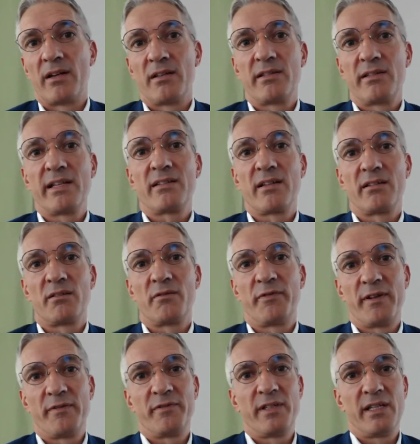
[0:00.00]

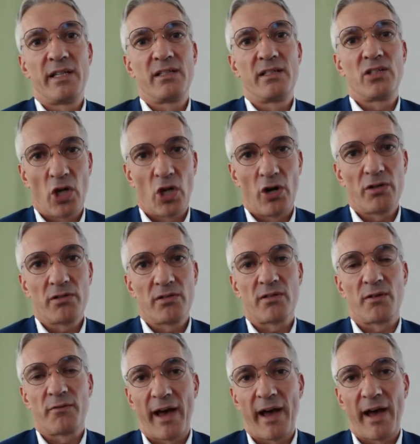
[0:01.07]
650 tons of